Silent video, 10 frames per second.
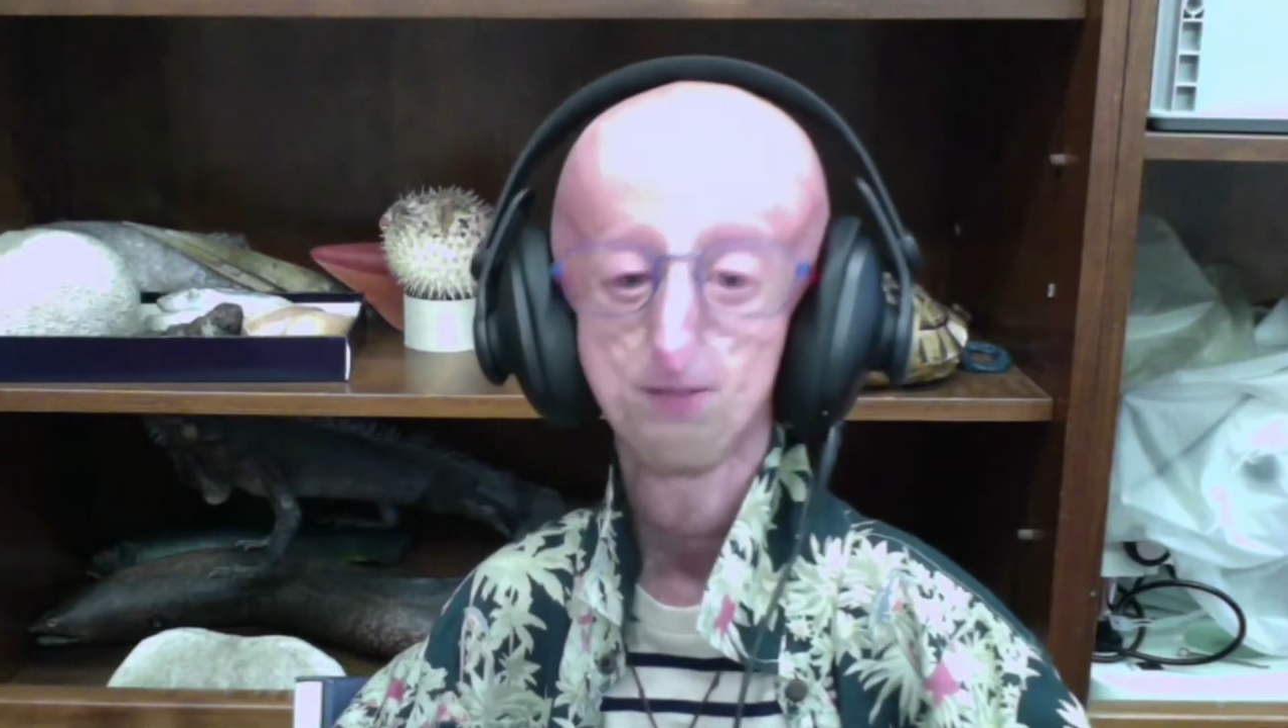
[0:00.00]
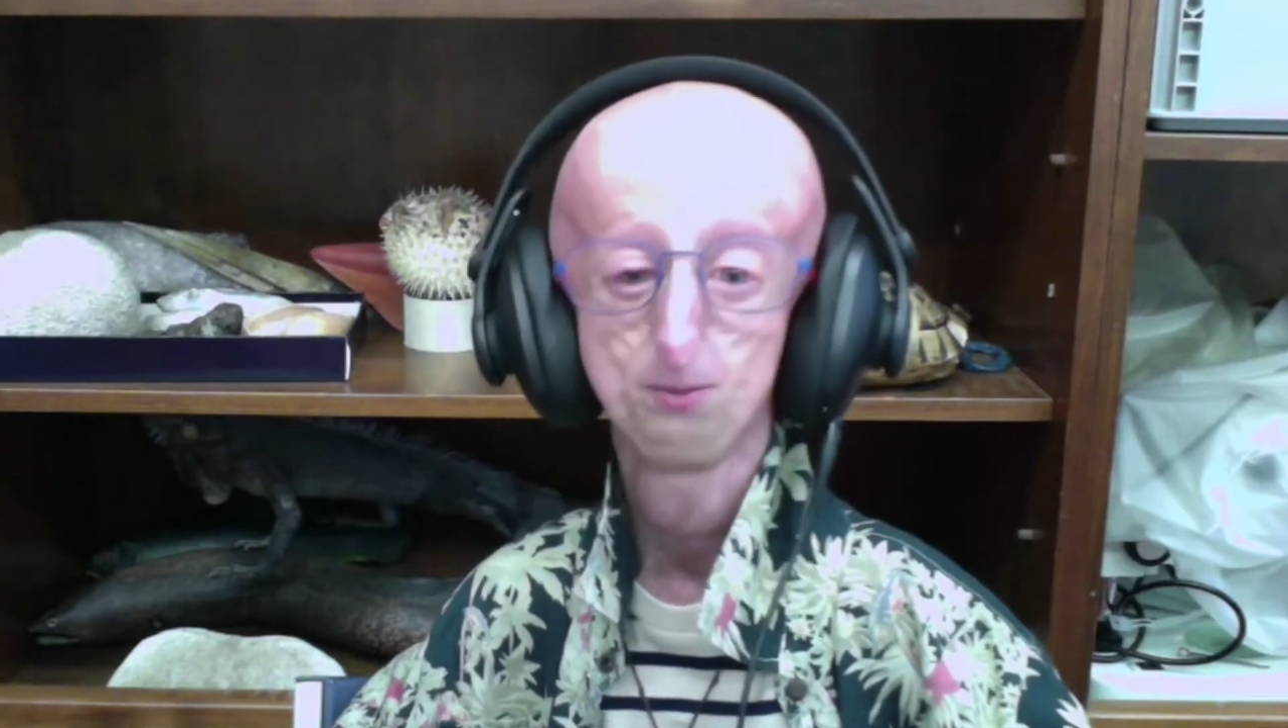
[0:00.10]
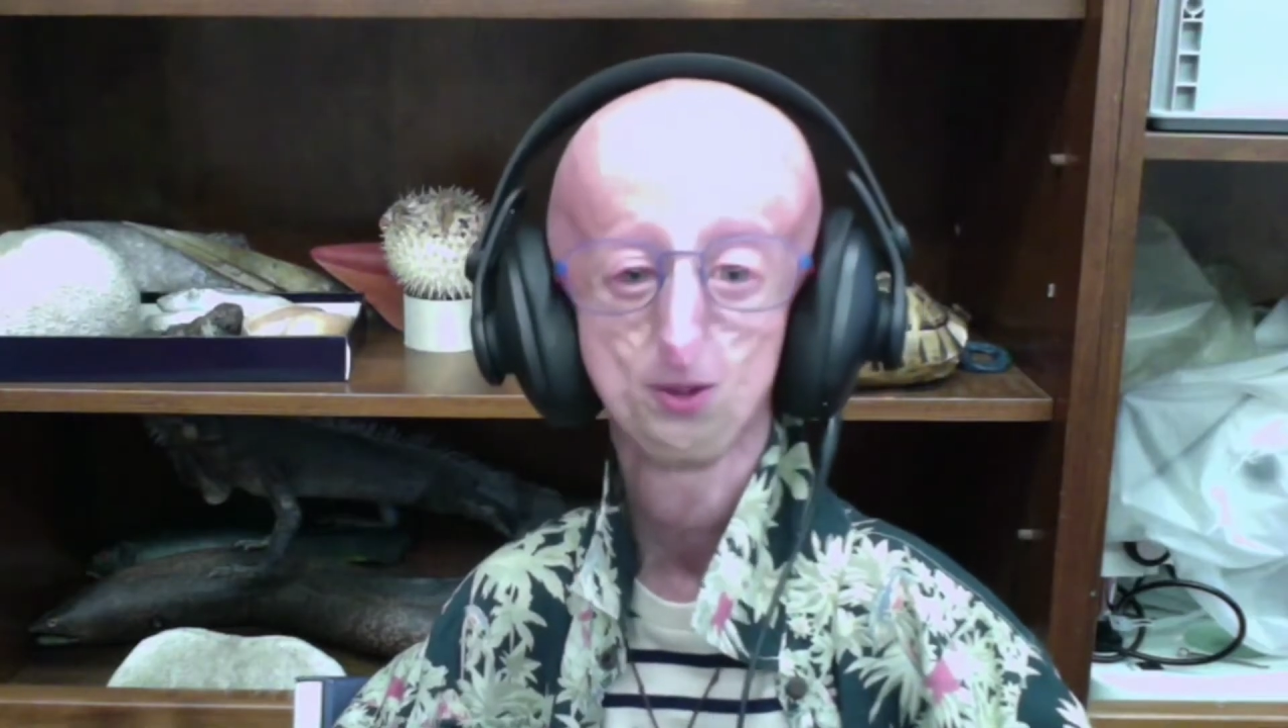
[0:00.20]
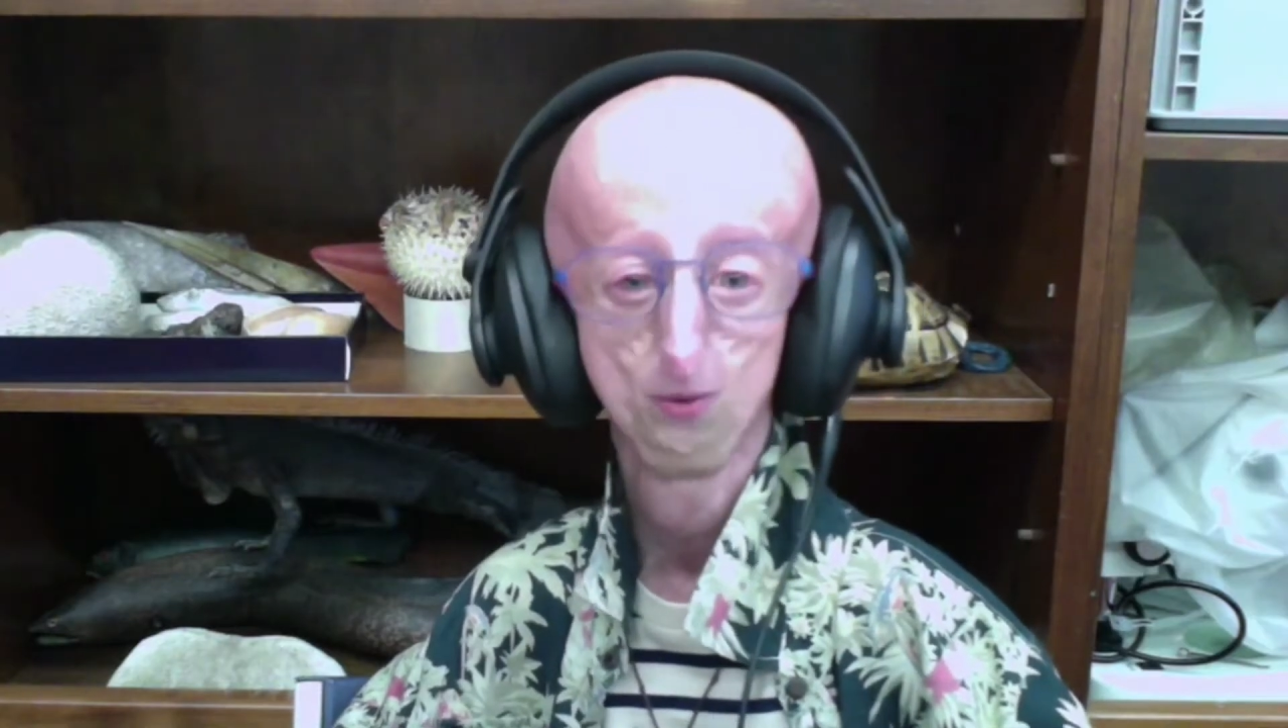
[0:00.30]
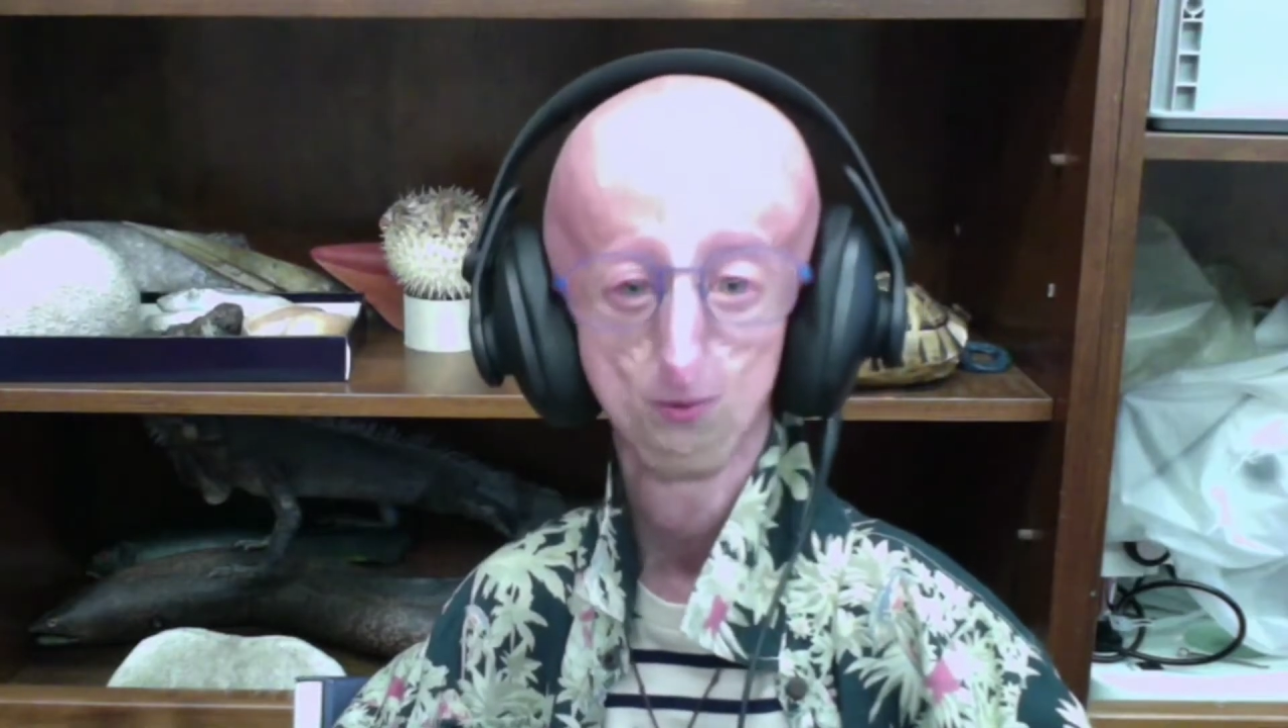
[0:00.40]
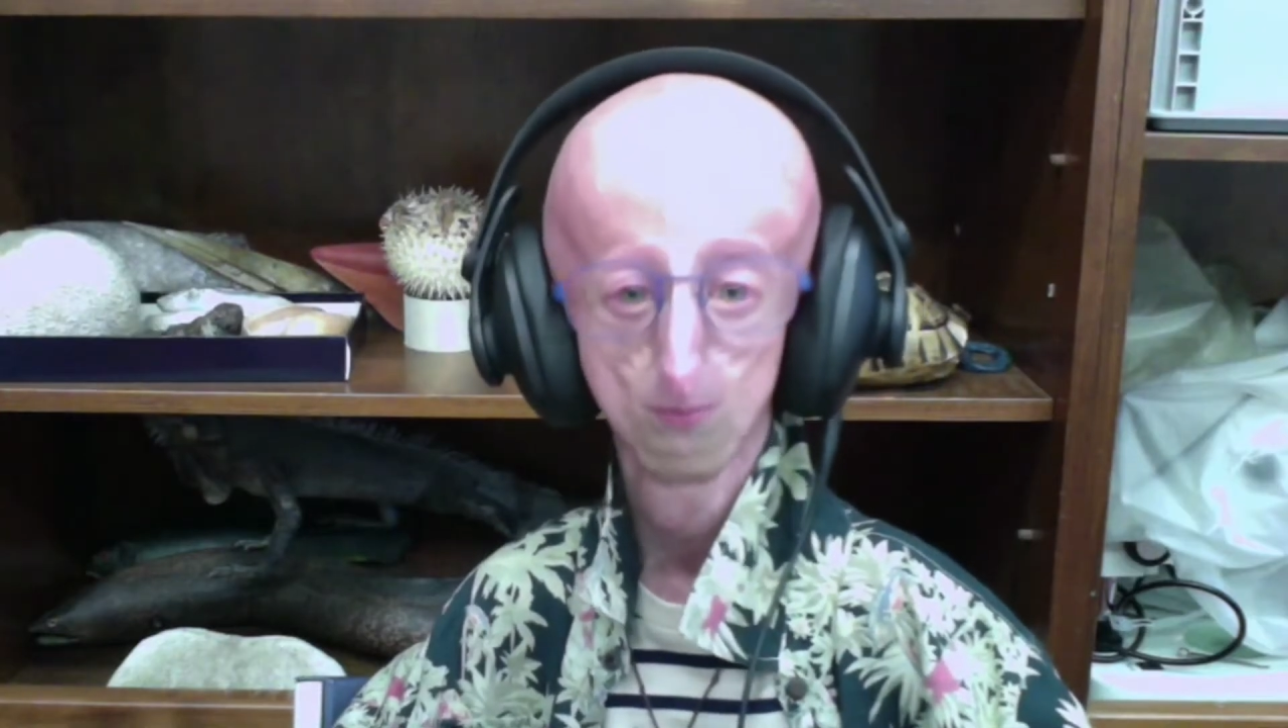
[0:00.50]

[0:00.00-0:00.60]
beautiful